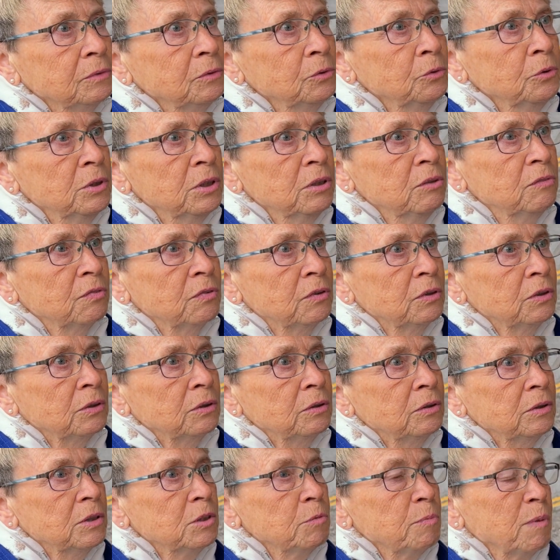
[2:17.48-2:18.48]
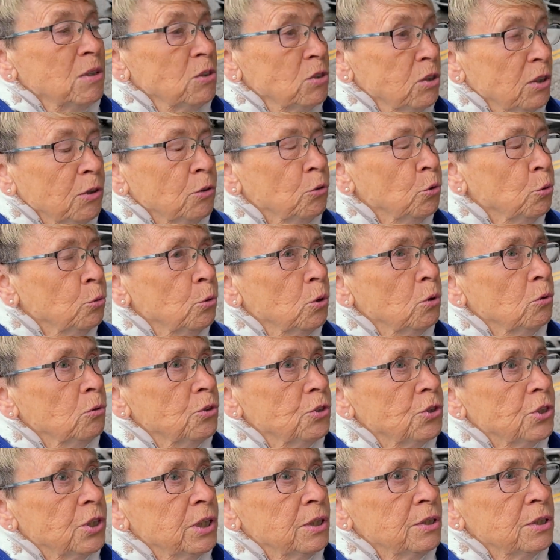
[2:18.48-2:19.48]
No need for it, especially in local
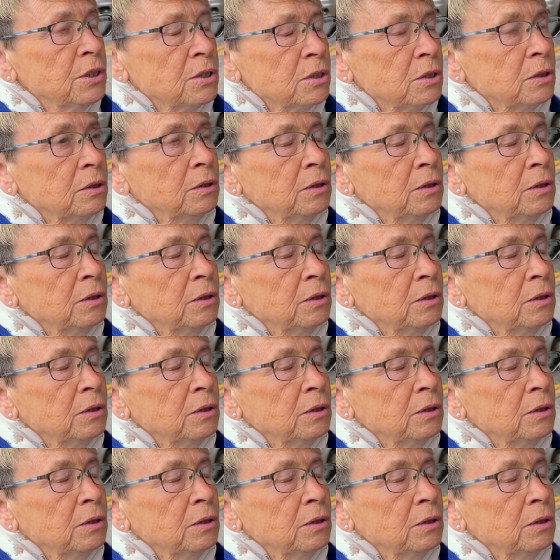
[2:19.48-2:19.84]
trains.